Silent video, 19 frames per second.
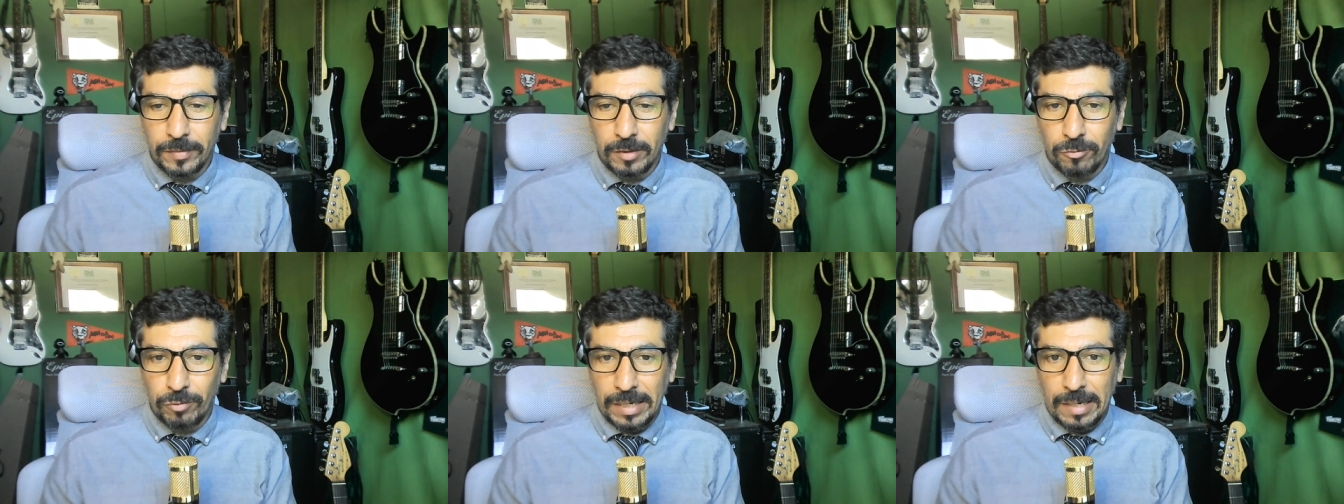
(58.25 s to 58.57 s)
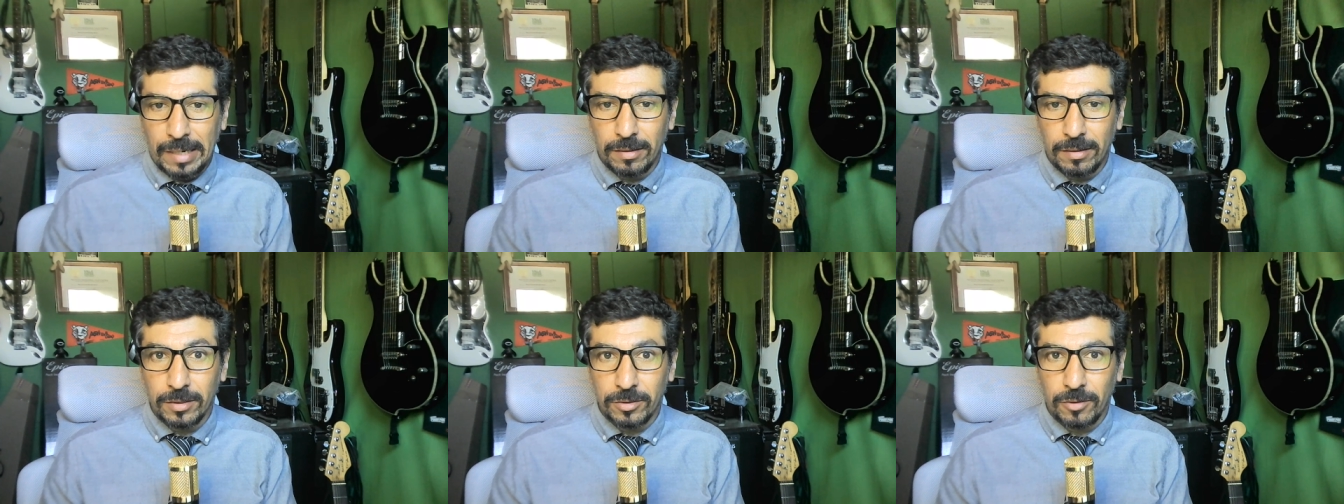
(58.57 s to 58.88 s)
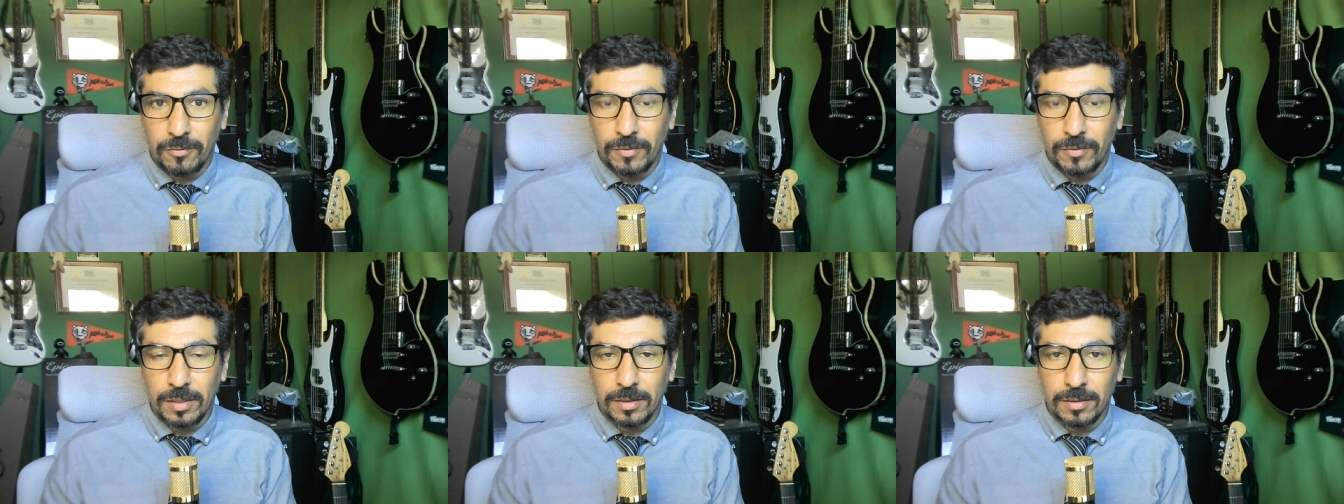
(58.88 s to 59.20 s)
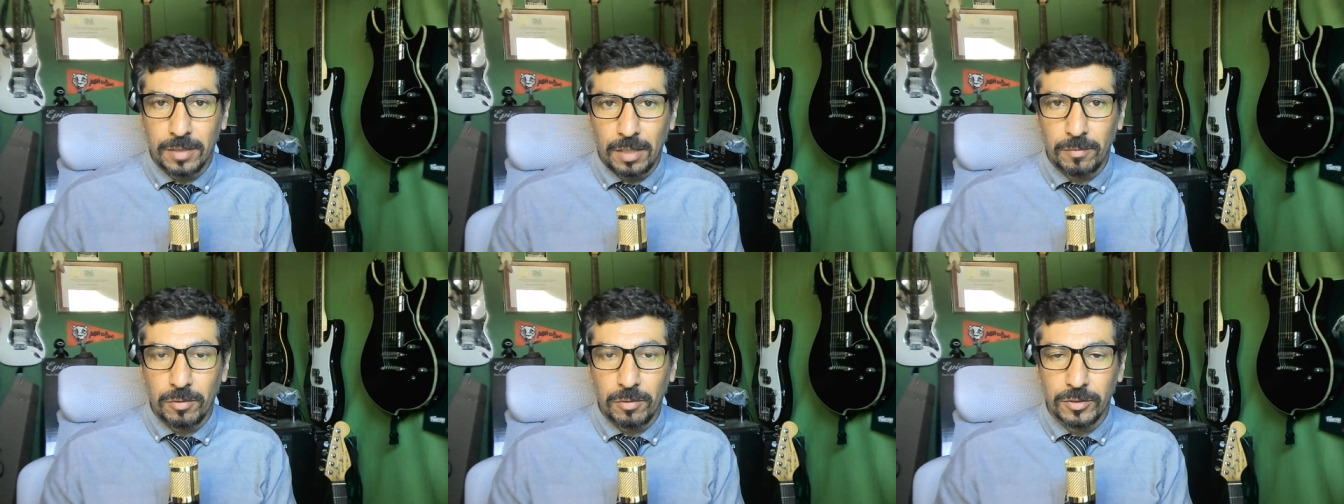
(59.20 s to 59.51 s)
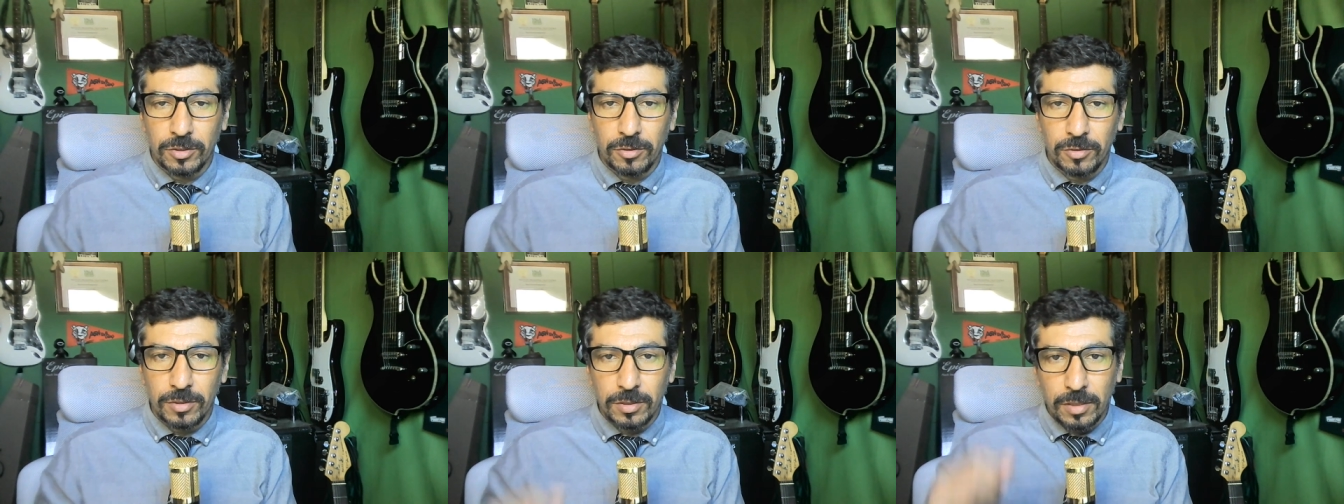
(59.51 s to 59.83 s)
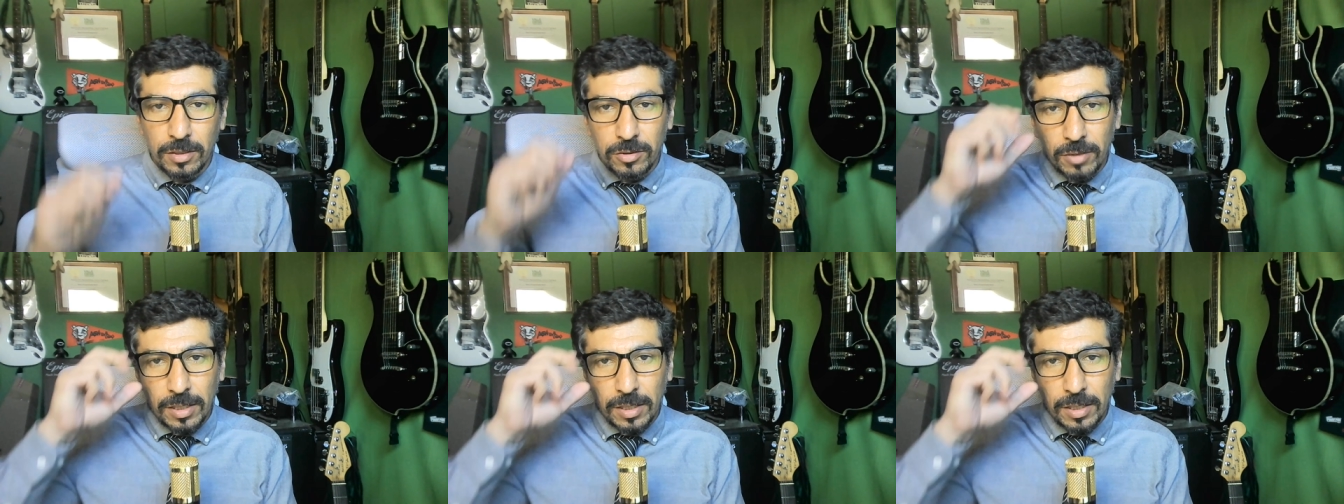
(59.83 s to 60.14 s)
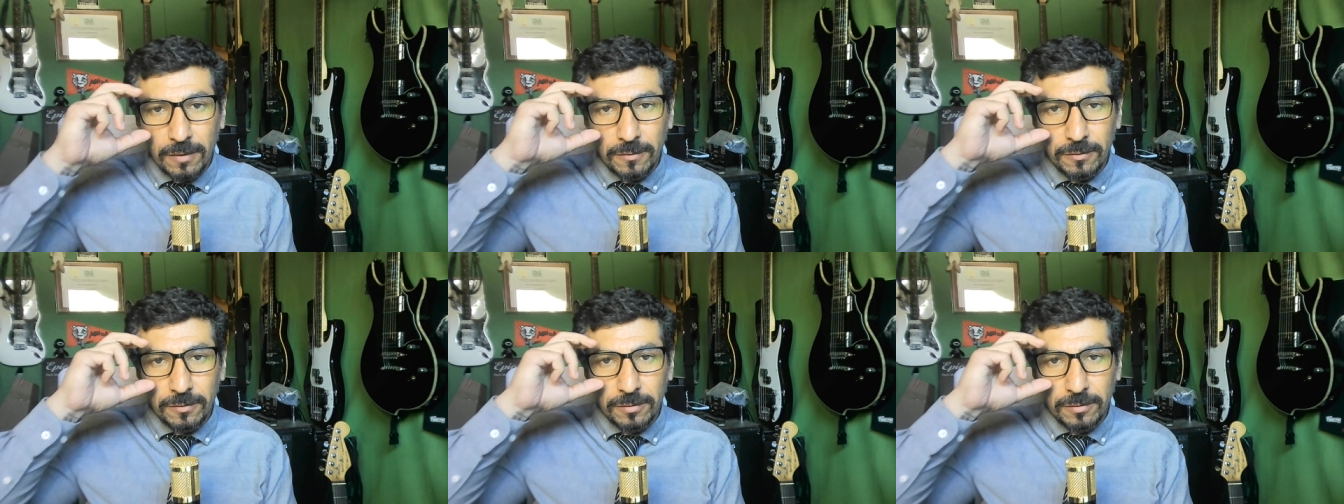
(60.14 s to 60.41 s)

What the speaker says: regardless of the type of student that you have.